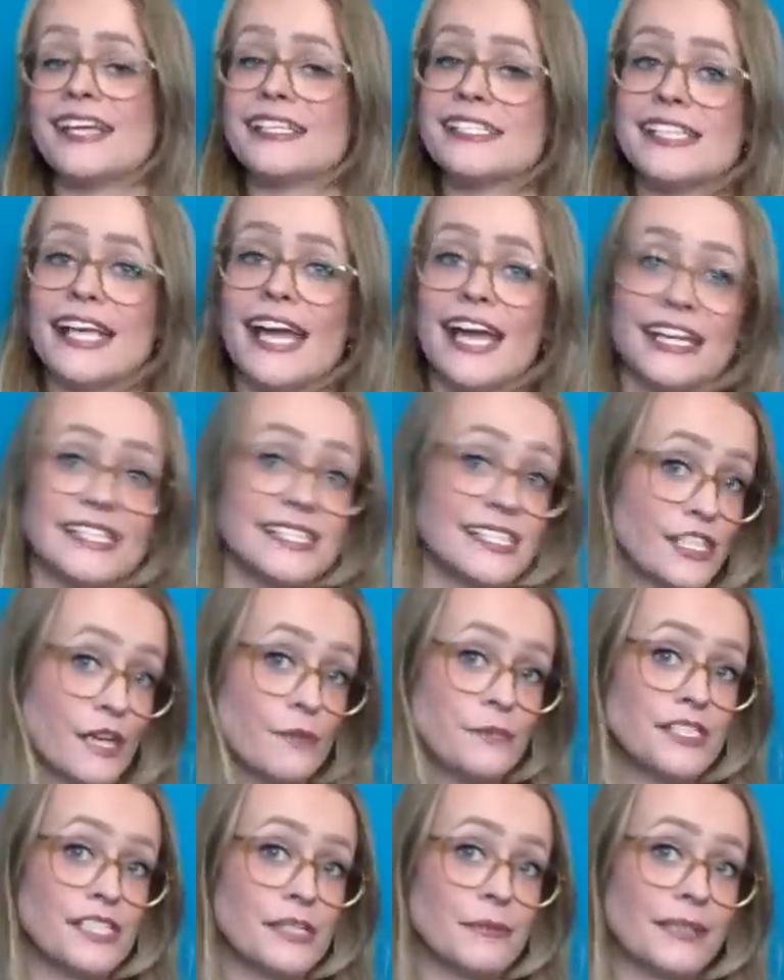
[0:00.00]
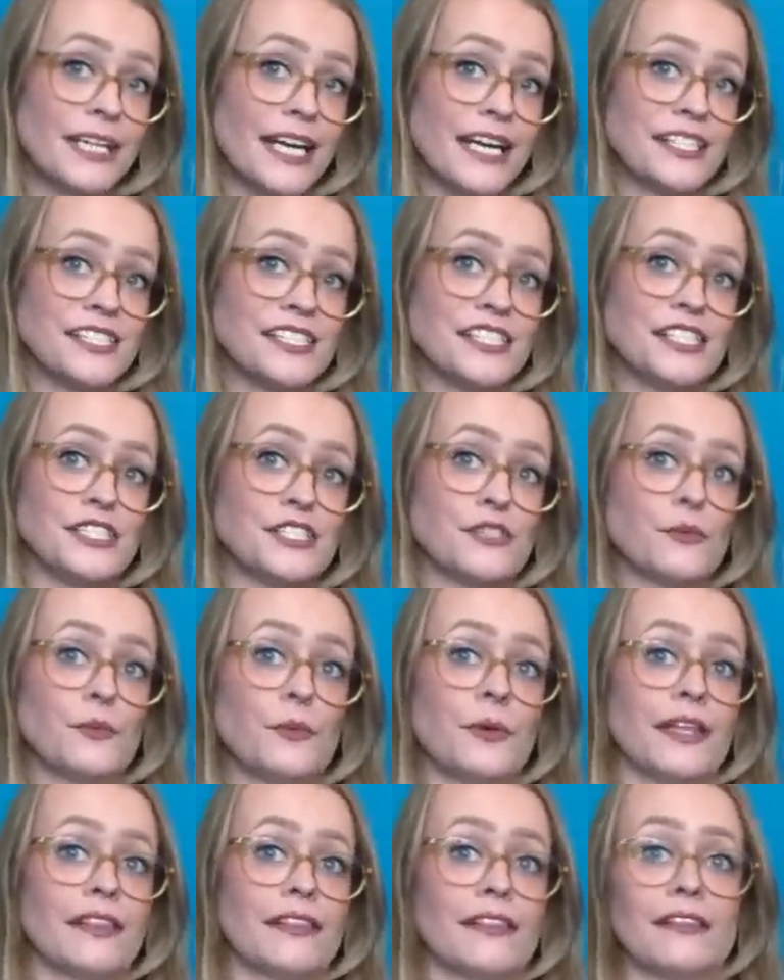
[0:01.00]
as they had some similarities
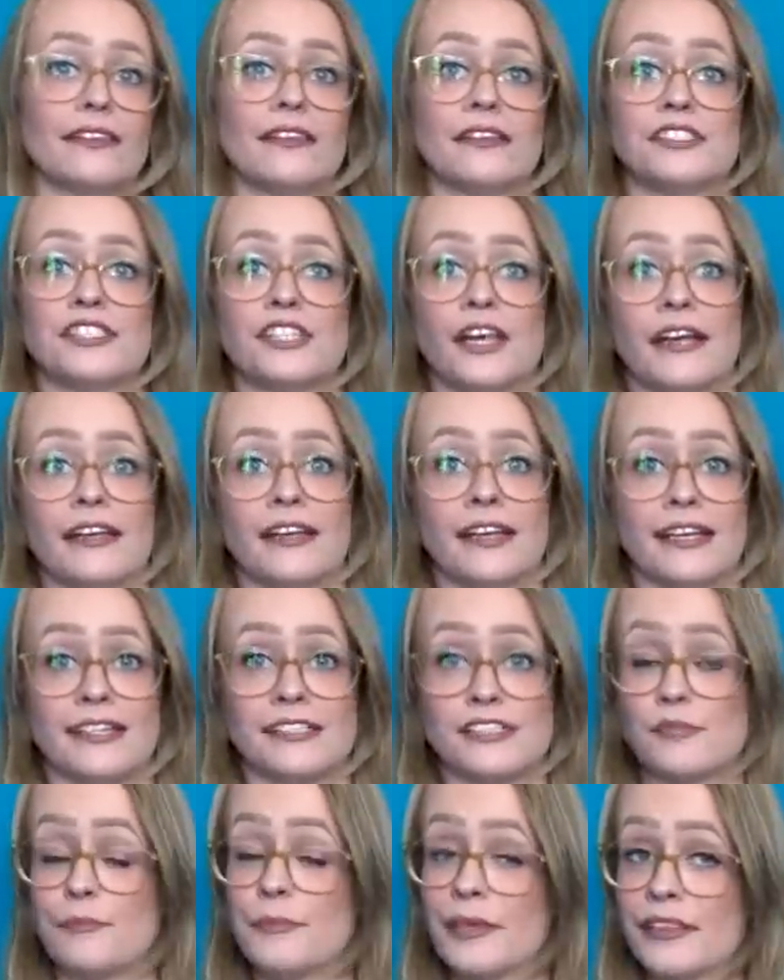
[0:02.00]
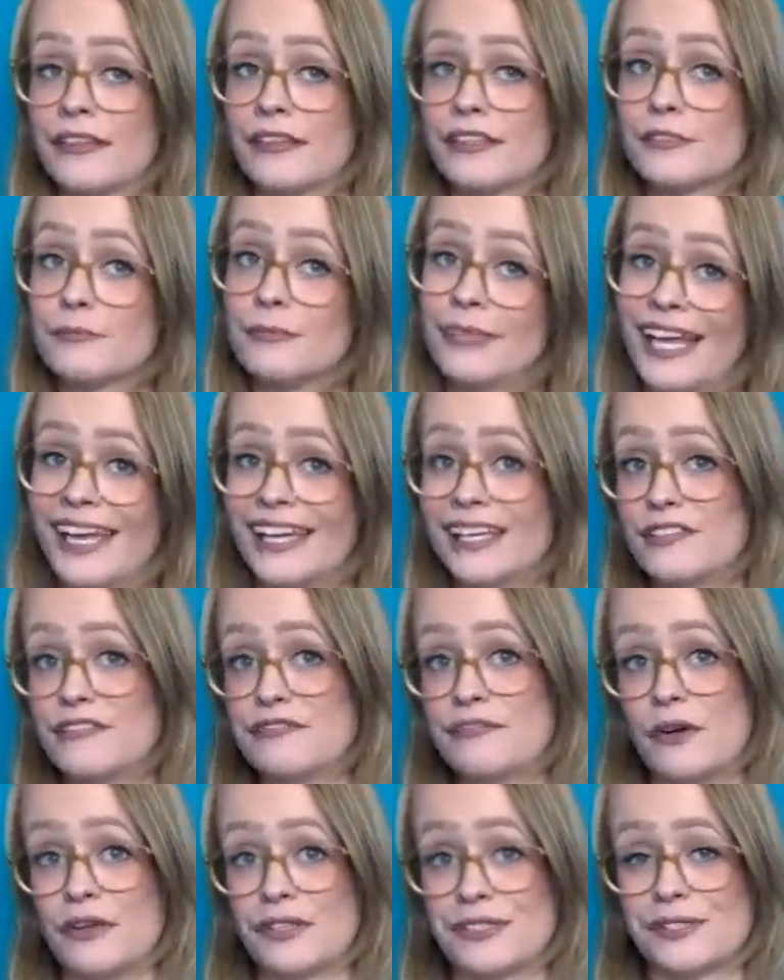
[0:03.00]
with the Gigantopithecus Blacki
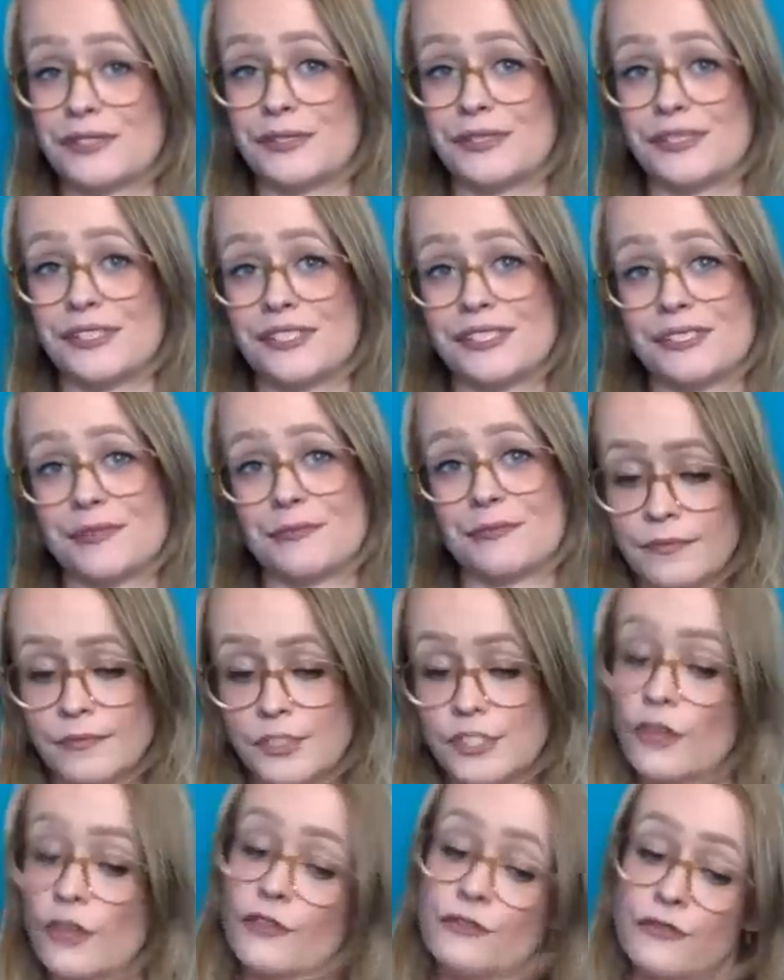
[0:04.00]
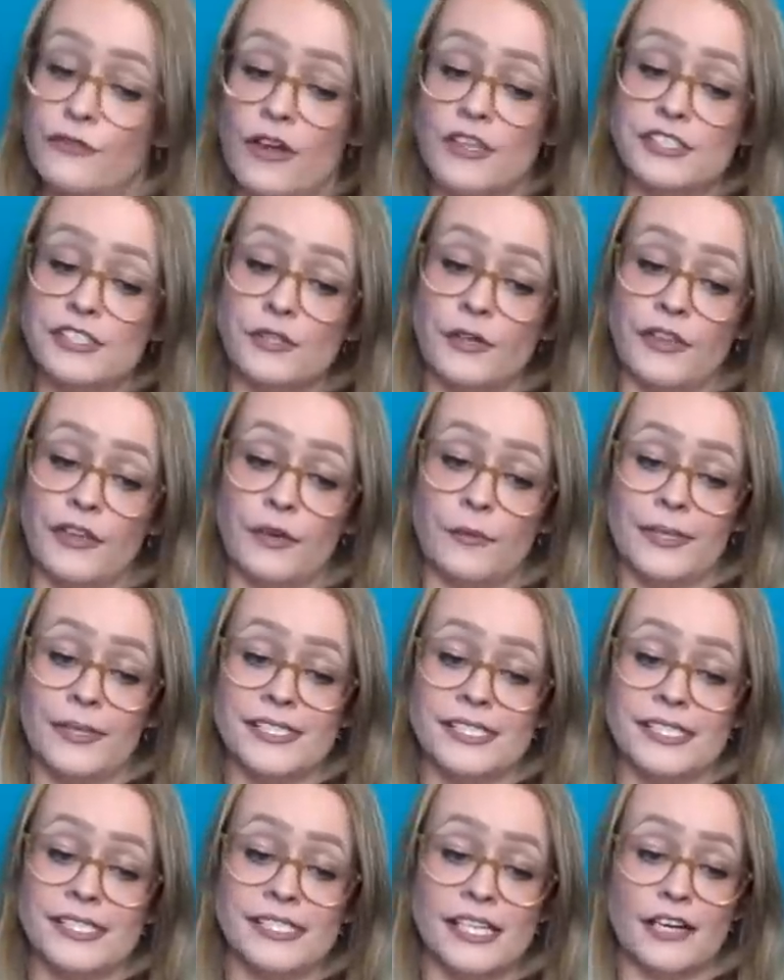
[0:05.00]
fossils. So the fossil that
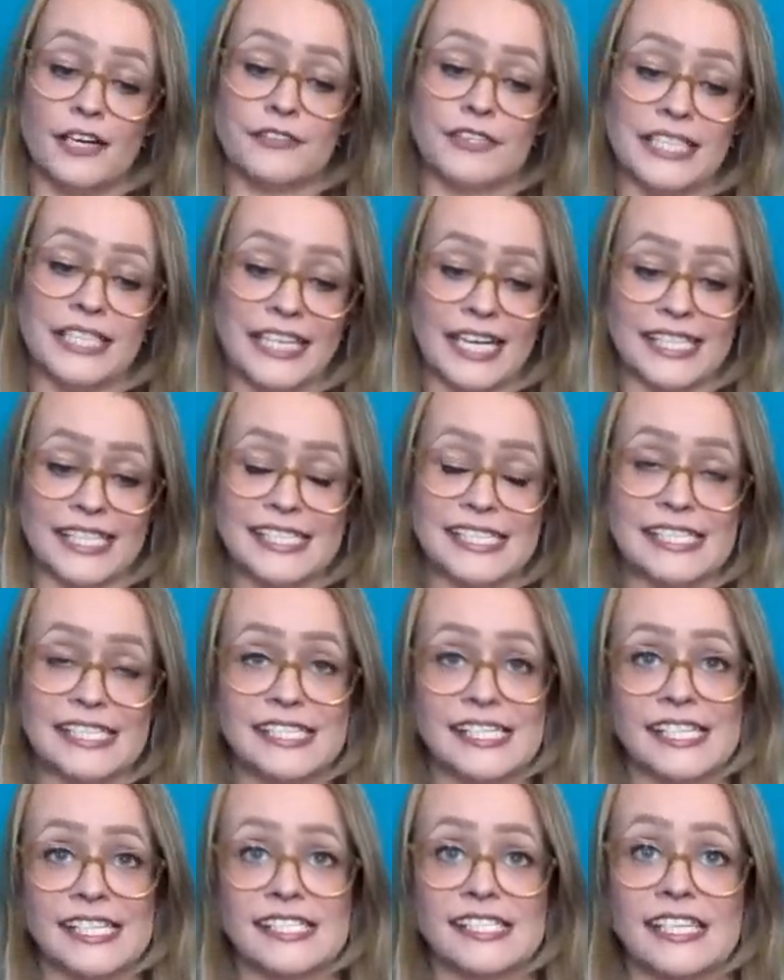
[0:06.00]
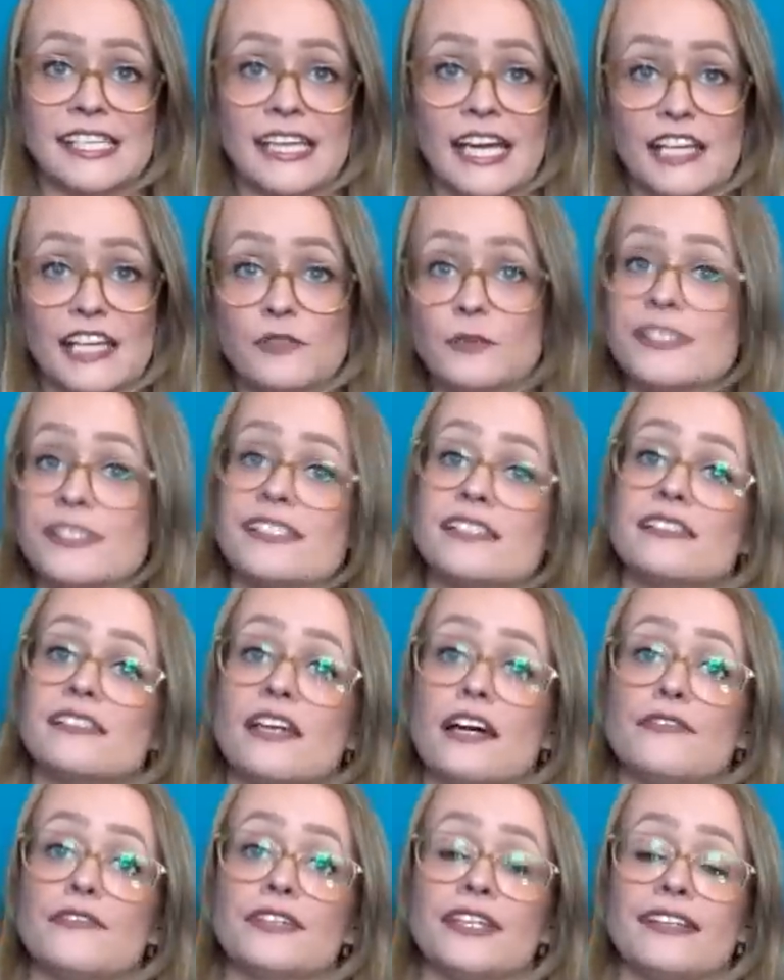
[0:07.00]
was discovered in 1969 was
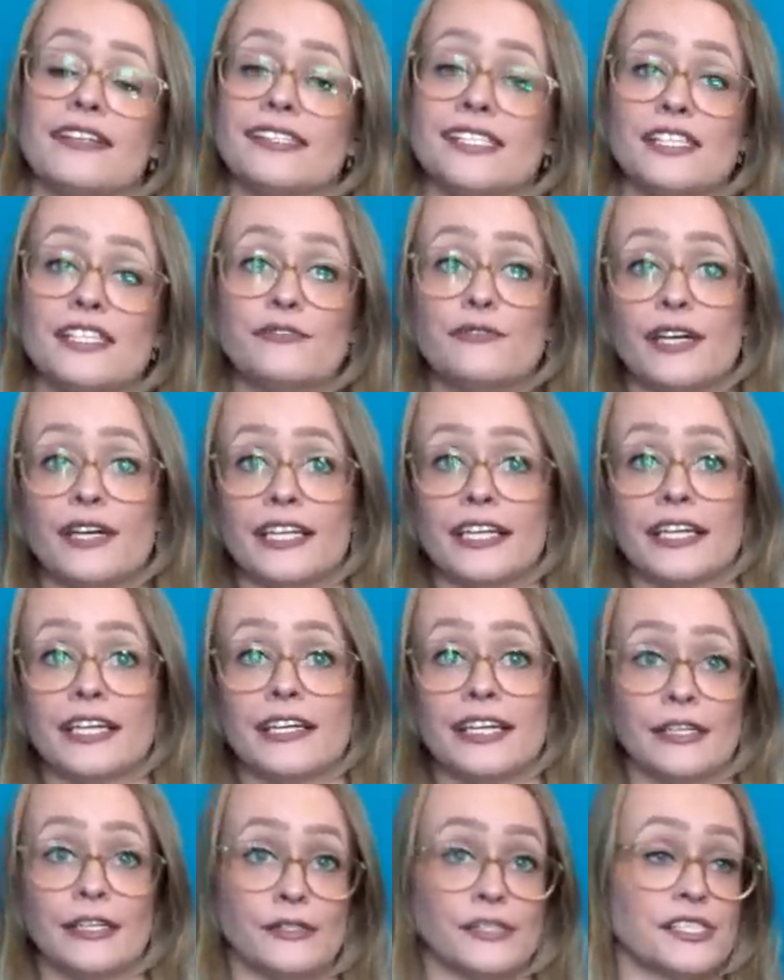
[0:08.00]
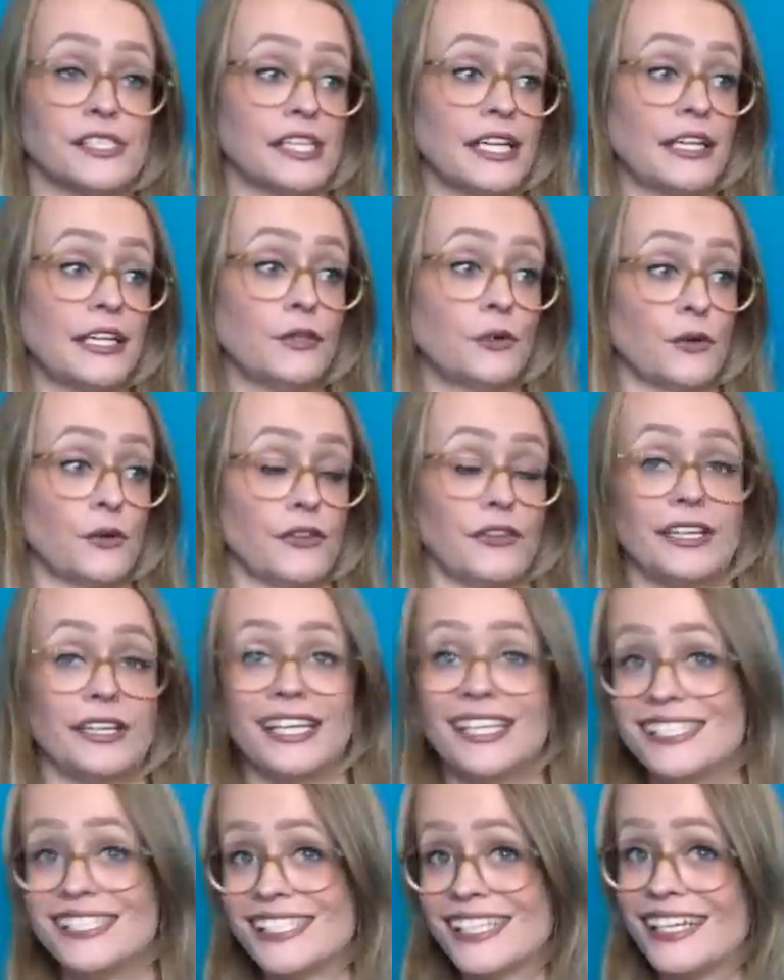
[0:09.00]
discovered in the Sivalik Hills in northern
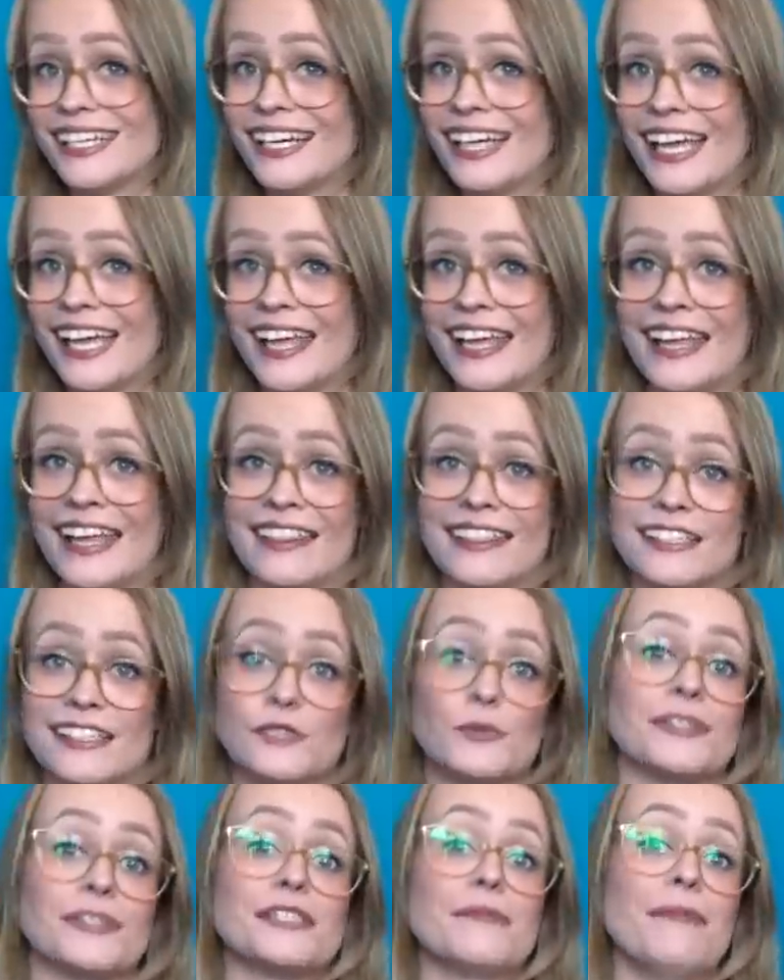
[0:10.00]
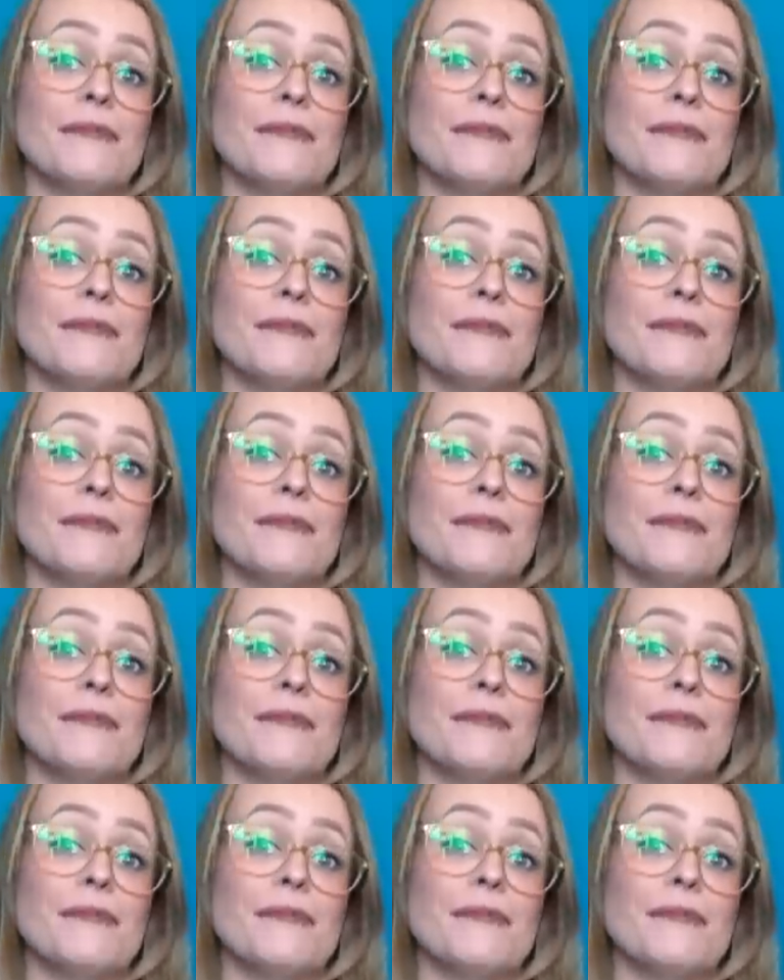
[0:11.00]
India, and this was a